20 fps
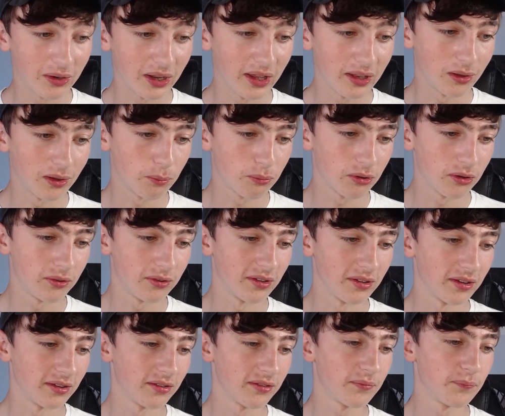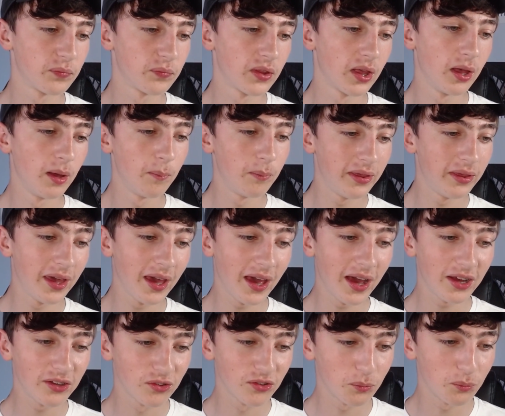in the process. Pierre
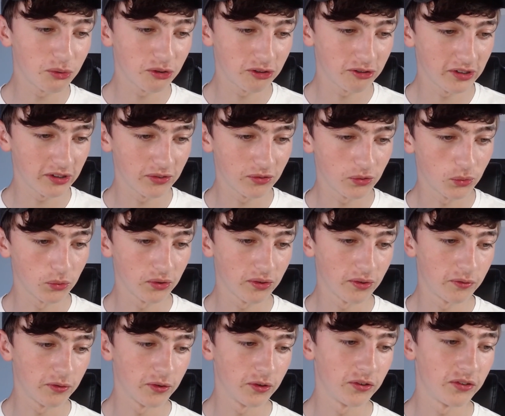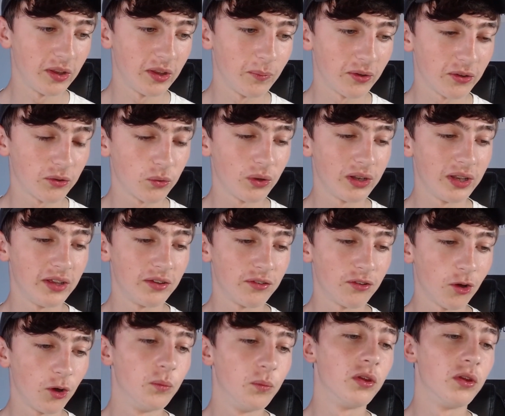hasn't progressed towards the first team as quickly as
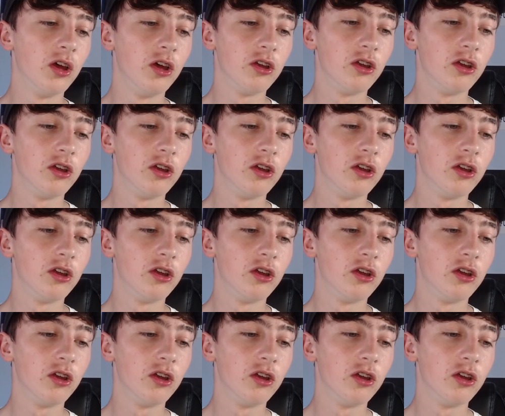hoped,